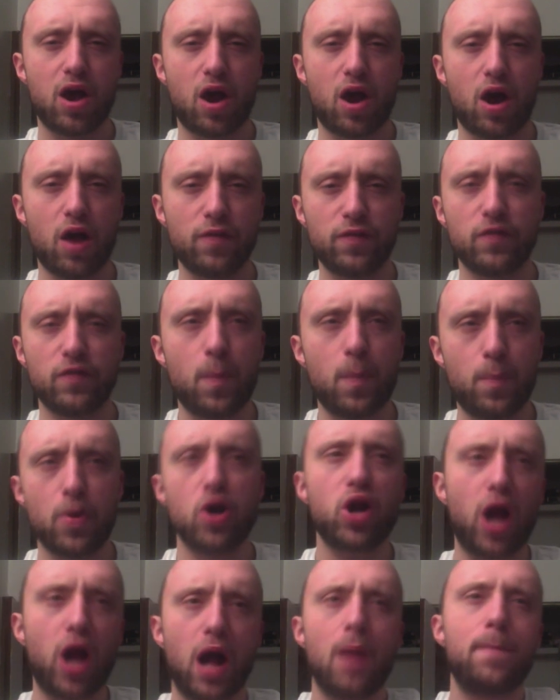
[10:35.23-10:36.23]
off of a
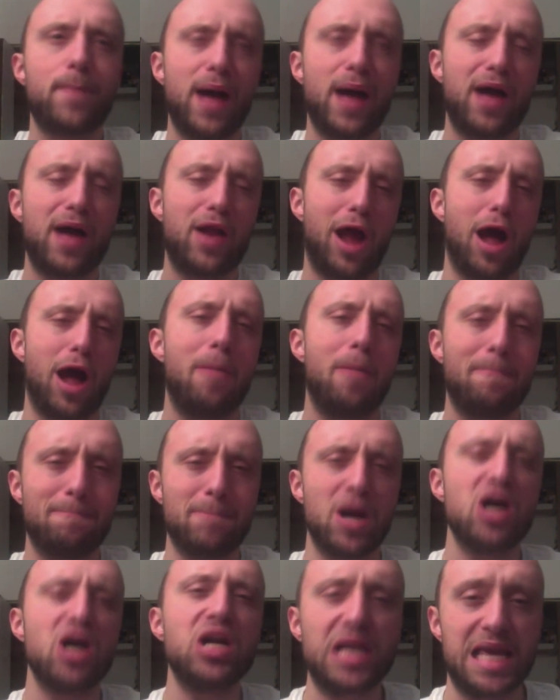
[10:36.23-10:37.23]
book about a
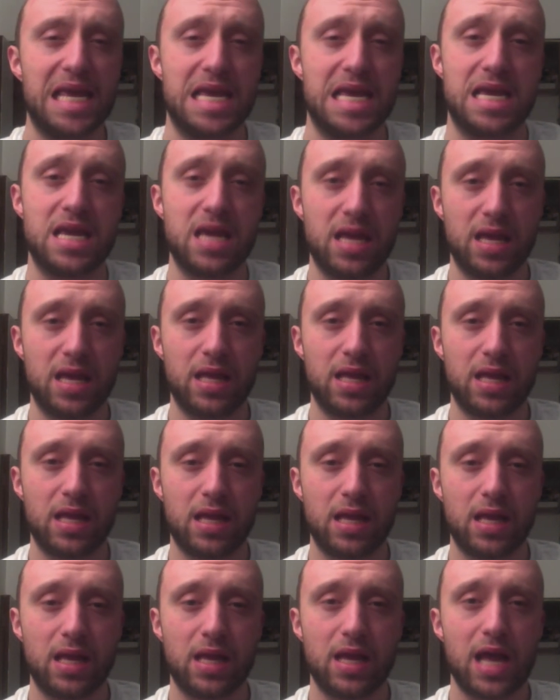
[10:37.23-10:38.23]
monkey,
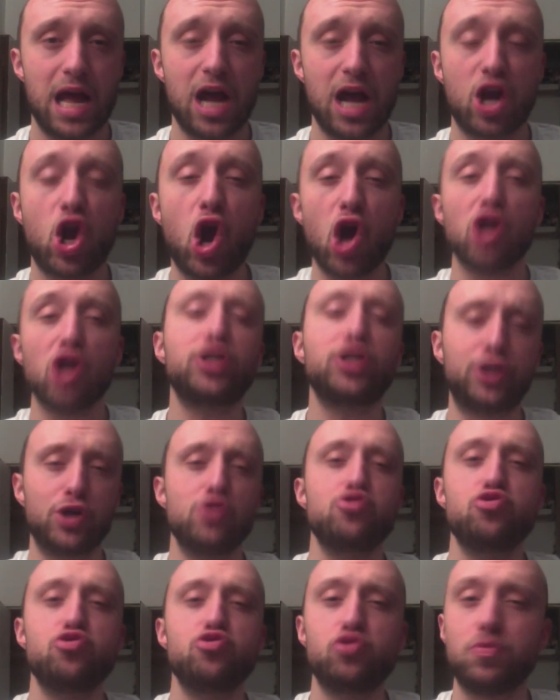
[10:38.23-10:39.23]
a
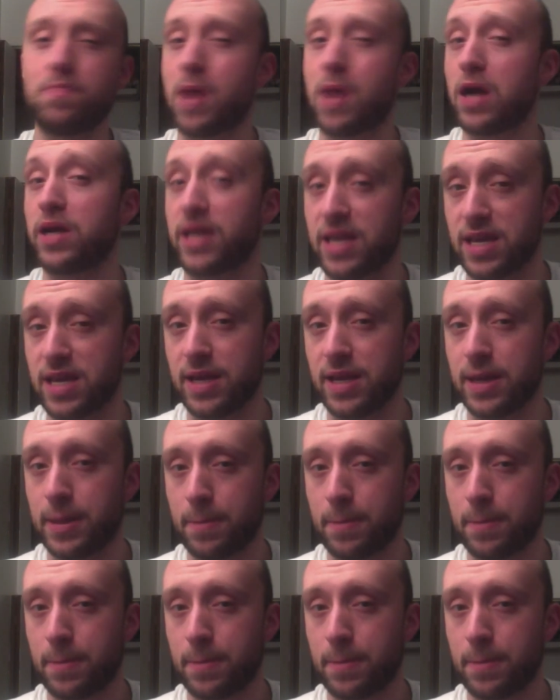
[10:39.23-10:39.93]
cartoon monkey,